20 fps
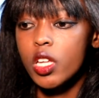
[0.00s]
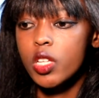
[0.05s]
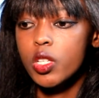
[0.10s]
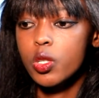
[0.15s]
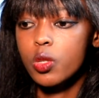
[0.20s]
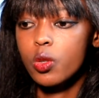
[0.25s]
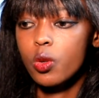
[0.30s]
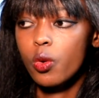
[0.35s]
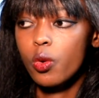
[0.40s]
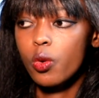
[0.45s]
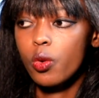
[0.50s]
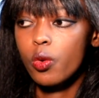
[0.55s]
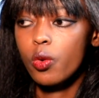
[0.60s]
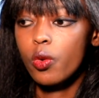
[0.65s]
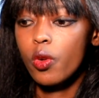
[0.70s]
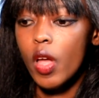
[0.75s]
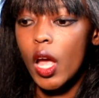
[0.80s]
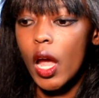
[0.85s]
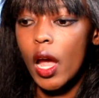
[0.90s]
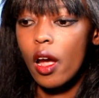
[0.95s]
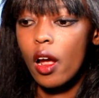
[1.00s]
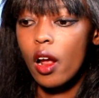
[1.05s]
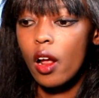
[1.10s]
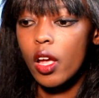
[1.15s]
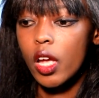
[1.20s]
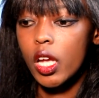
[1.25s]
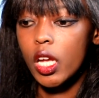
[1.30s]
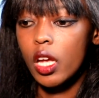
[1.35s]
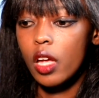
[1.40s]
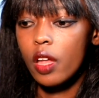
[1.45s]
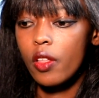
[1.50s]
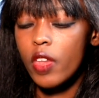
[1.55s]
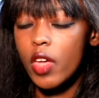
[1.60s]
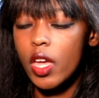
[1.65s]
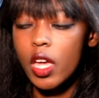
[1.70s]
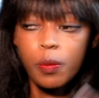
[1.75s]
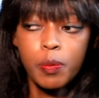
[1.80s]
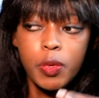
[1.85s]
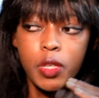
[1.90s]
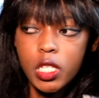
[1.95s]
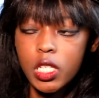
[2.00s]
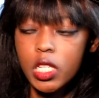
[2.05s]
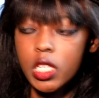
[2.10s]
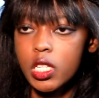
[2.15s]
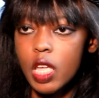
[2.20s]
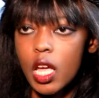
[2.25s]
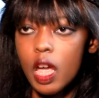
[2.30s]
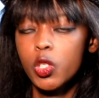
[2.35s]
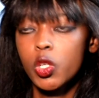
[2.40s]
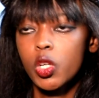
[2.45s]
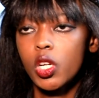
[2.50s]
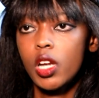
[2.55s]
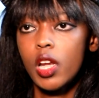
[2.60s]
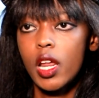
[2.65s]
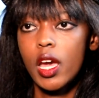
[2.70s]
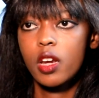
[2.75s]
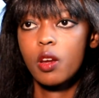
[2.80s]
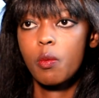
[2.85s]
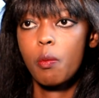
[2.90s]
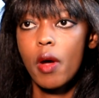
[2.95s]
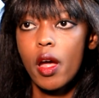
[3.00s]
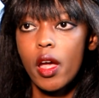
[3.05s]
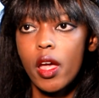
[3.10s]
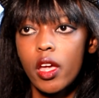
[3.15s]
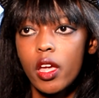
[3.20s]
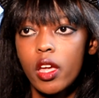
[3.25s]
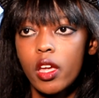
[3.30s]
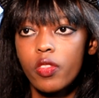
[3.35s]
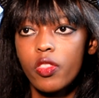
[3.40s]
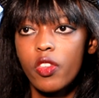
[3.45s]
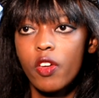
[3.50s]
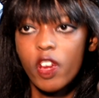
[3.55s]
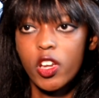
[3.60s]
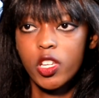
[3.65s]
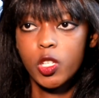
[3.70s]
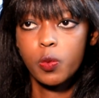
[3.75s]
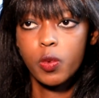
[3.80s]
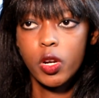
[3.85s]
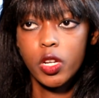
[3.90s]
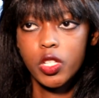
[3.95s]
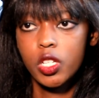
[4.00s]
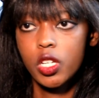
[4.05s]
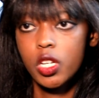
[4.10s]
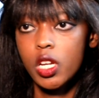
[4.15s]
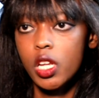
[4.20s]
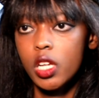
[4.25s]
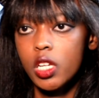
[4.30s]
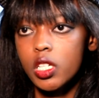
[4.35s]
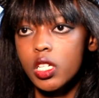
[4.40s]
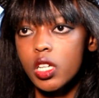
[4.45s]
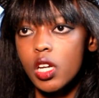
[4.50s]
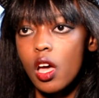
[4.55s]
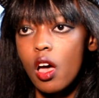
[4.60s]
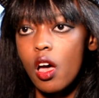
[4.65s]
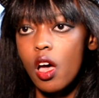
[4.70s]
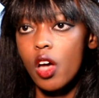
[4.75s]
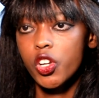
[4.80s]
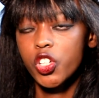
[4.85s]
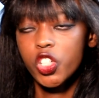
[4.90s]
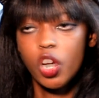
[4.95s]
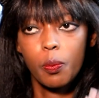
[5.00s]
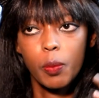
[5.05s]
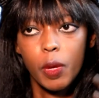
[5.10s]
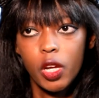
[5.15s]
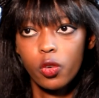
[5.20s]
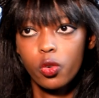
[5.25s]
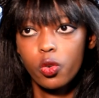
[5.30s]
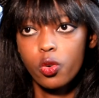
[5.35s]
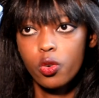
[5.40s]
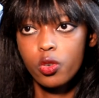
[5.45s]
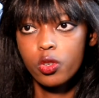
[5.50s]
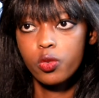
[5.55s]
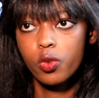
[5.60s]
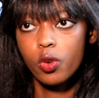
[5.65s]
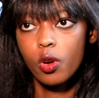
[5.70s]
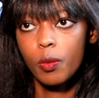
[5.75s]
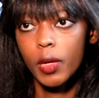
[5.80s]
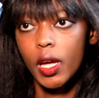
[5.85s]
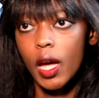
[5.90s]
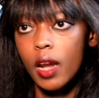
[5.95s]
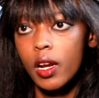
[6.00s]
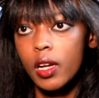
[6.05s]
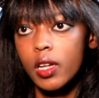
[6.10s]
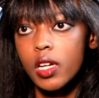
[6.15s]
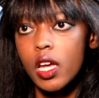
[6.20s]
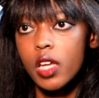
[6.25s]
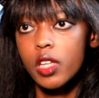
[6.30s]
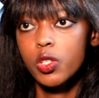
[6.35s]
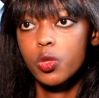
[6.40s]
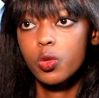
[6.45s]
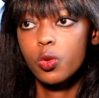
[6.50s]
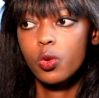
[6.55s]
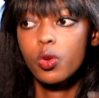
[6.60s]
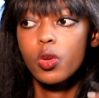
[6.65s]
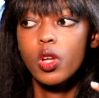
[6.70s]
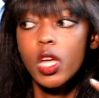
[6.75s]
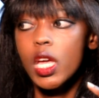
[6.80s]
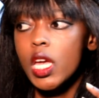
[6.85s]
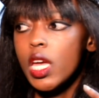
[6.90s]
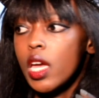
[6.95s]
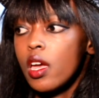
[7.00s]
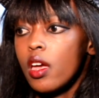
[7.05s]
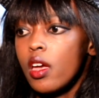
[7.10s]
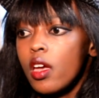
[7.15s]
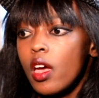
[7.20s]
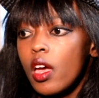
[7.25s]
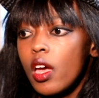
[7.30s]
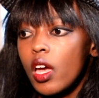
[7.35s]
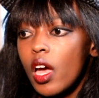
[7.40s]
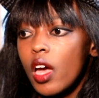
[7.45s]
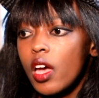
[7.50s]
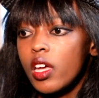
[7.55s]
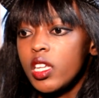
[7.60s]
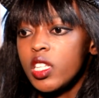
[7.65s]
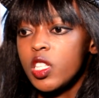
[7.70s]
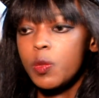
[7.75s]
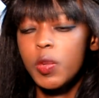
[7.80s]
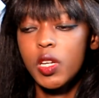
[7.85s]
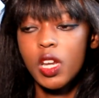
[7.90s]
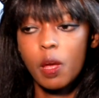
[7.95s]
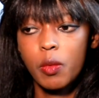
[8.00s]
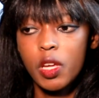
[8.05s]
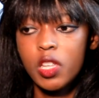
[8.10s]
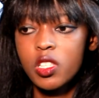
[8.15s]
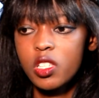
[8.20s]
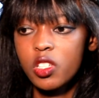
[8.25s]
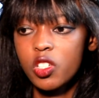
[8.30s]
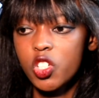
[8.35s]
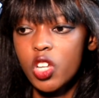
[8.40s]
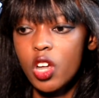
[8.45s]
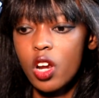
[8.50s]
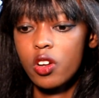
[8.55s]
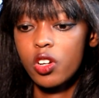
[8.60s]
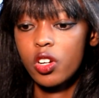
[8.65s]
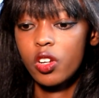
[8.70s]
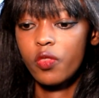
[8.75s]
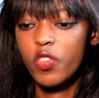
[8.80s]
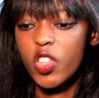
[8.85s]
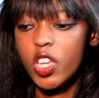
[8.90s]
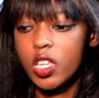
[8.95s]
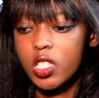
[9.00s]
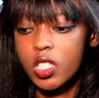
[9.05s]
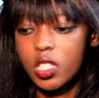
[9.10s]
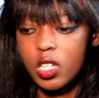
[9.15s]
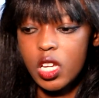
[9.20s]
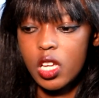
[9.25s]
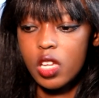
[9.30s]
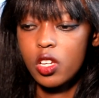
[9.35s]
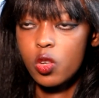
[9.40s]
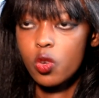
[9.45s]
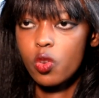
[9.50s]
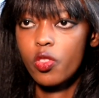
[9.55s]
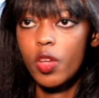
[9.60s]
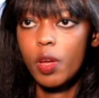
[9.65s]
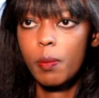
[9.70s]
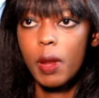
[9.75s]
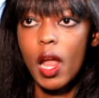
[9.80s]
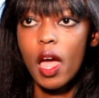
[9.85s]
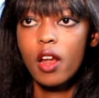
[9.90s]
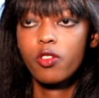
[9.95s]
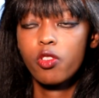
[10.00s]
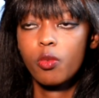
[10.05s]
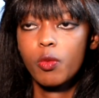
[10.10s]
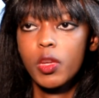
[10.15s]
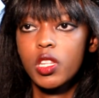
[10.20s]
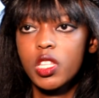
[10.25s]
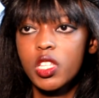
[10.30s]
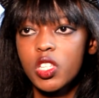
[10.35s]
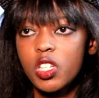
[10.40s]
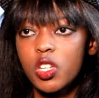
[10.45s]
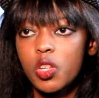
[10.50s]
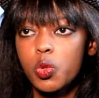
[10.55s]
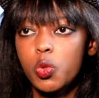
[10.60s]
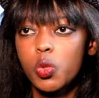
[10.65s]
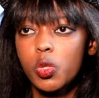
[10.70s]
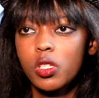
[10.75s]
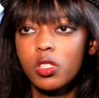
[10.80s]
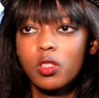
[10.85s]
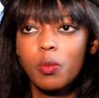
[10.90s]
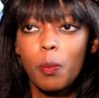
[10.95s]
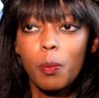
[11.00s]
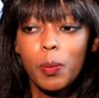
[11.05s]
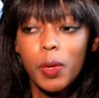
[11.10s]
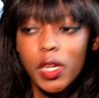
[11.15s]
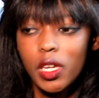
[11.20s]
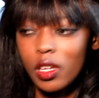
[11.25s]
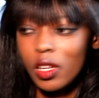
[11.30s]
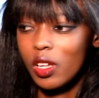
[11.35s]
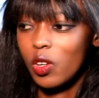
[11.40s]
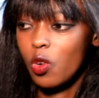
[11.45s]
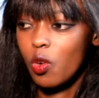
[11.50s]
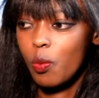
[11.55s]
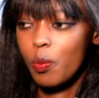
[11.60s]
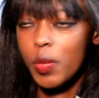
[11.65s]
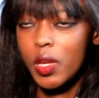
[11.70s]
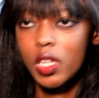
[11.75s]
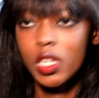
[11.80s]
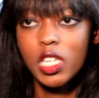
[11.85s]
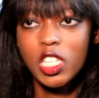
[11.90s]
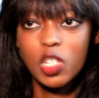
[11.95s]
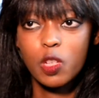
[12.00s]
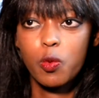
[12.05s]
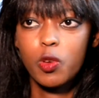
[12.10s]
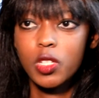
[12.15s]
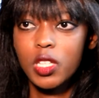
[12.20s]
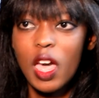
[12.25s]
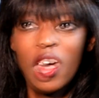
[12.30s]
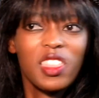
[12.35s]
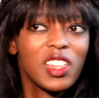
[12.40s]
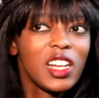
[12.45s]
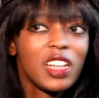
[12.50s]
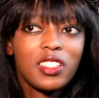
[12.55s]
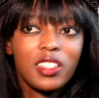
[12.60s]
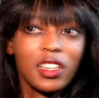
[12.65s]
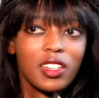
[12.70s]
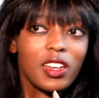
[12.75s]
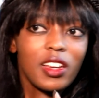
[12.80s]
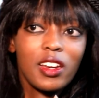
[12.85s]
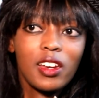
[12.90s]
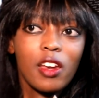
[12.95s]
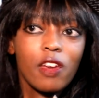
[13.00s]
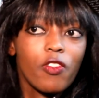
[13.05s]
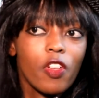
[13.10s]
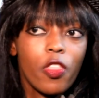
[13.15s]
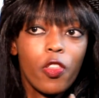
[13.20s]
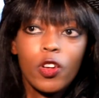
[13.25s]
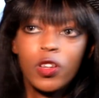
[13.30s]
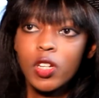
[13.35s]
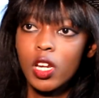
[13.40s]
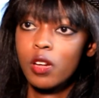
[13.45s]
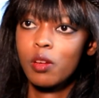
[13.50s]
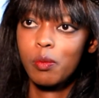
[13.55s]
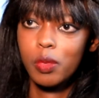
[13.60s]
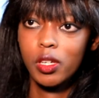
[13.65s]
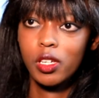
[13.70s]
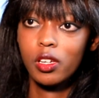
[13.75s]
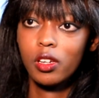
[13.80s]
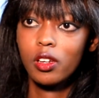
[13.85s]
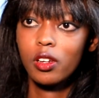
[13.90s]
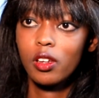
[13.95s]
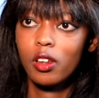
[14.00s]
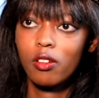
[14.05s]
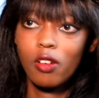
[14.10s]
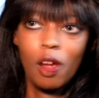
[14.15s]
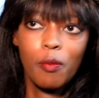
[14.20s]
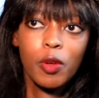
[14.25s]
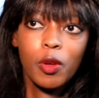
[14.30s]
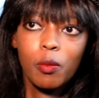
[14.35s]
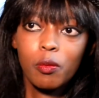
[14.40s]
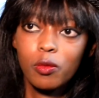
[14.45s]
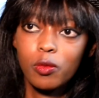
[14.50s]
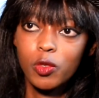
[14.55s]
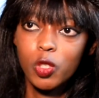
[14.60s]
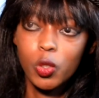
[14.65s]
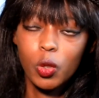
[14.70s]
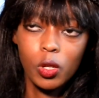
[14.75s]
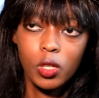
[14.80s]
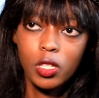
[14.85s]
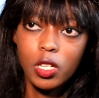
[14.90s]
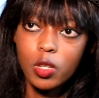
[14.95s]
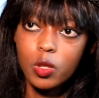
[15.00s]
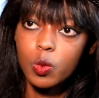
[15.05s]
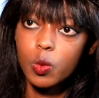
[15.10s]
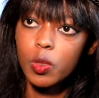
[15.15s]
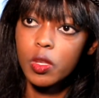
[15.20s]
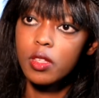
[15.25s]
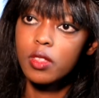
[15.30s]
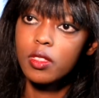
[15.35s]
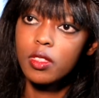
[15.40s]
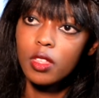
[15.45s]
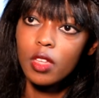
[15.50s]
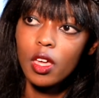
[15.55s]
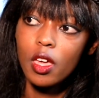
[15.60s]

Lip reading: So the APC is actually led by the Vice President Charmaine Crooks from Canada. So it's been amazing sharing the platform and the stage with big esports athletes that I never thought I'd be rubbing shoulders with.